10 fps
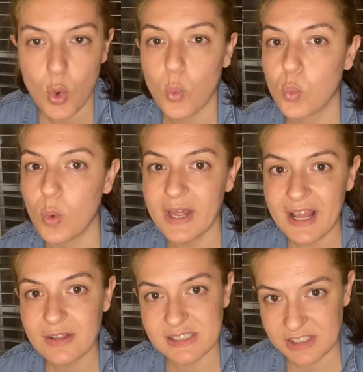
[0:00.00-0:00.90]
What
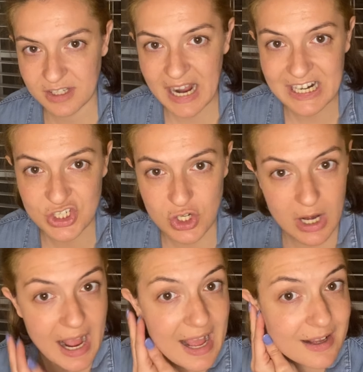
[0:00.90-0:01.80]
else could I
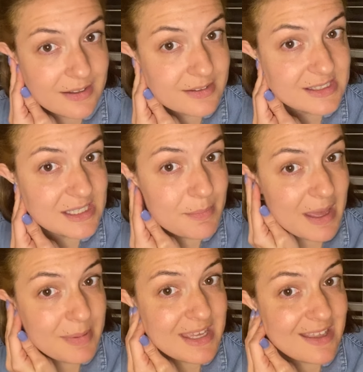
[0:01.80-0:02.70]
try to
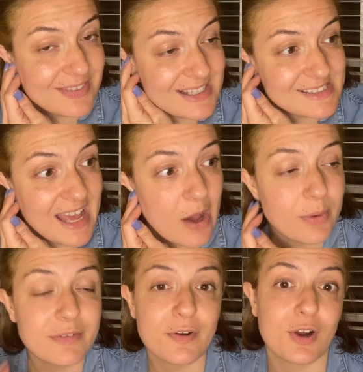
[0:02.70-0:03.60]
maybe get this out
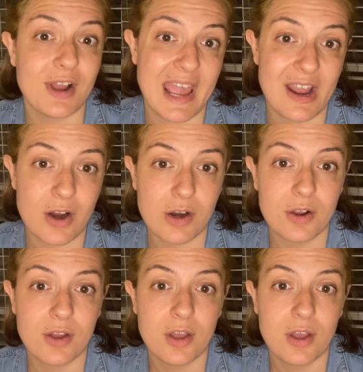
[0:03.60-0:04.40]
of her hair?